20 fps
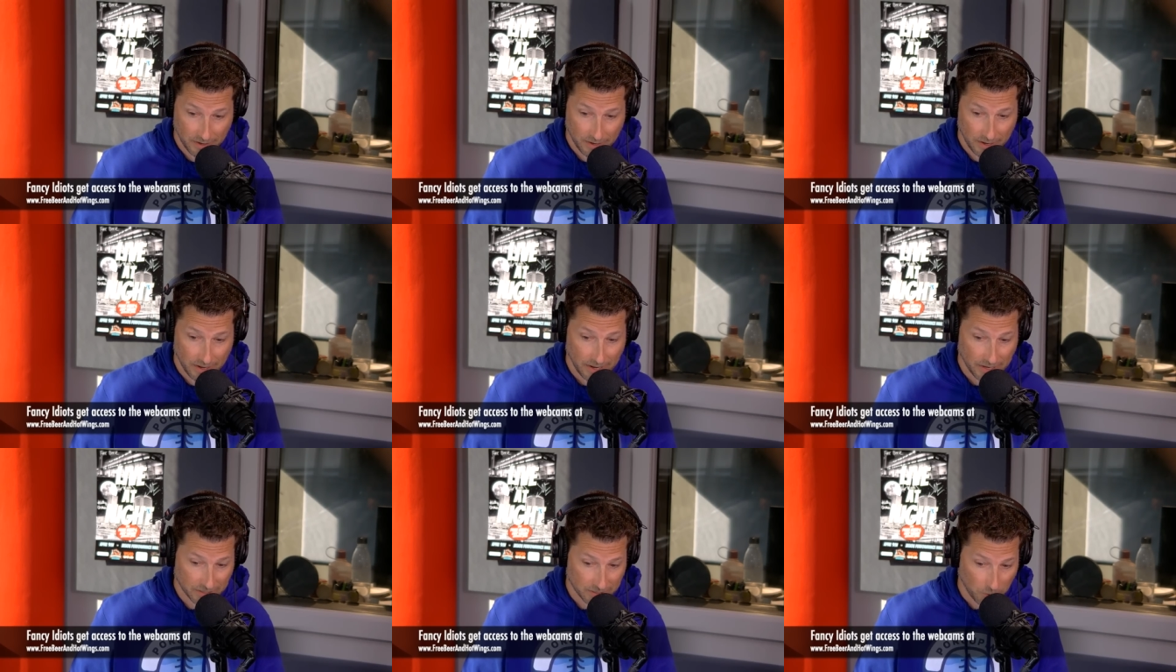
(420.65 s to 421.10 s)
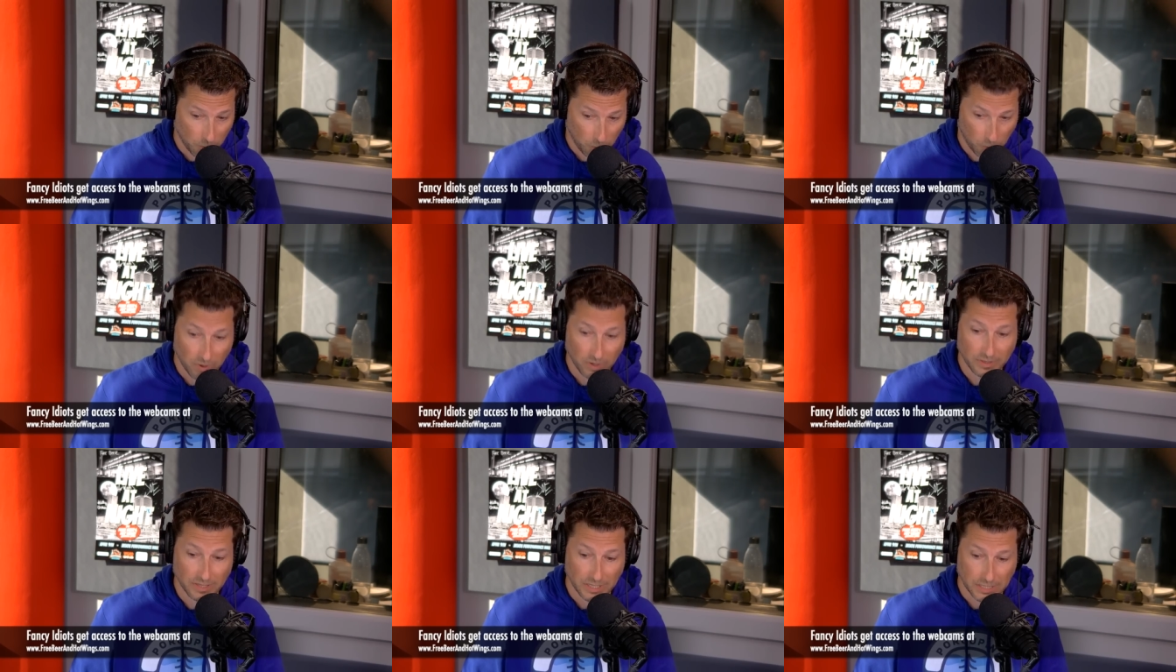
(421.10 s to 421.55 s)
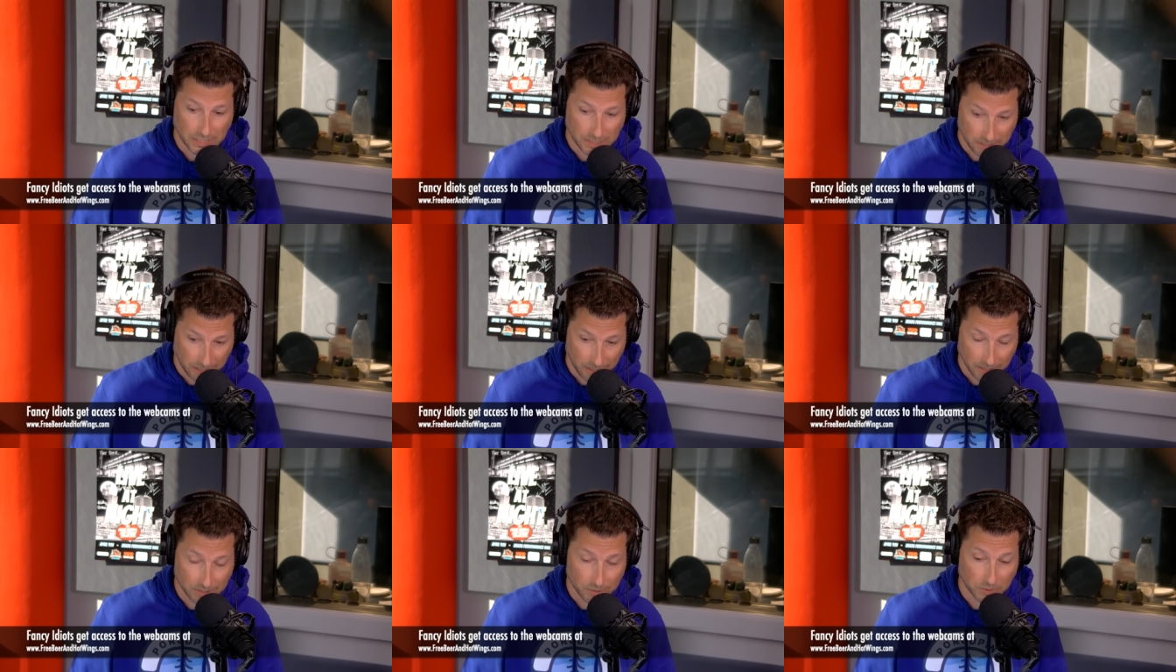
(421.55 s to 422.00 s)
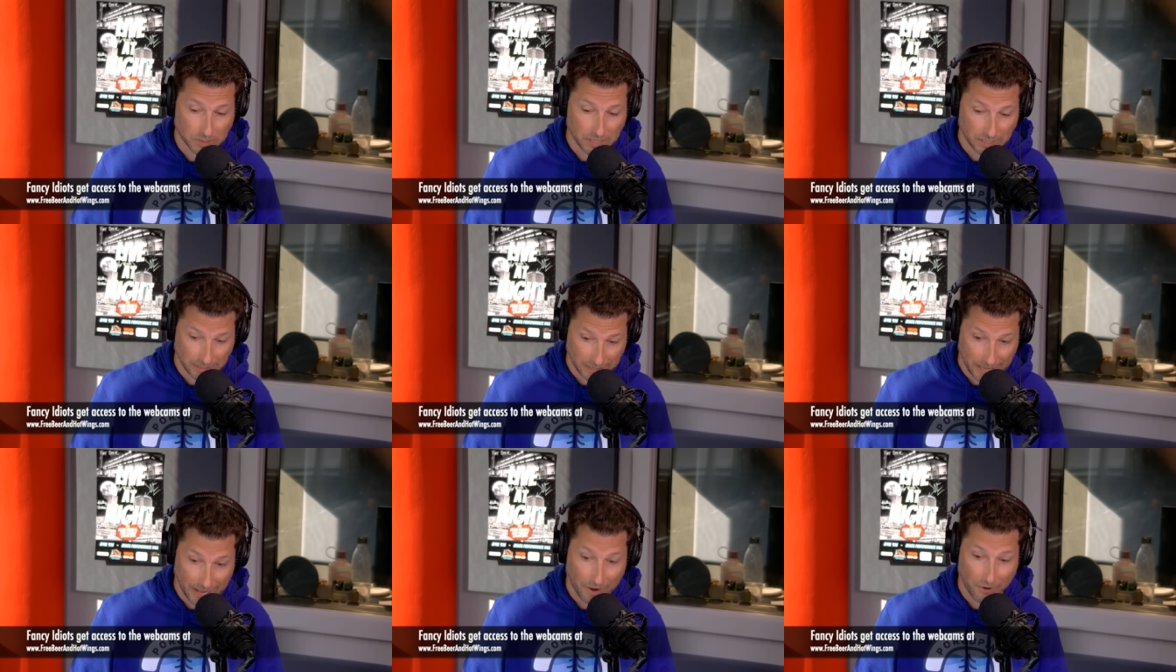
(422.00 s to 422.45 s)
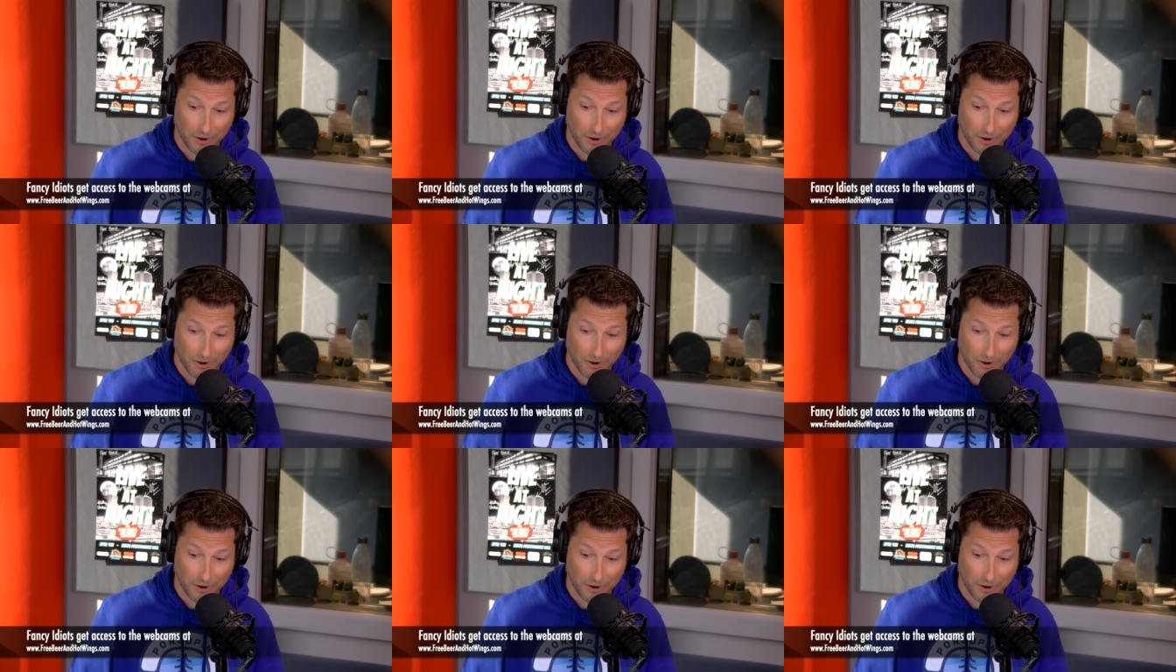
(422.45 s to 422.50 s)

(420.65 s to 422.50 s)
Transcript: is a word that starts with the letter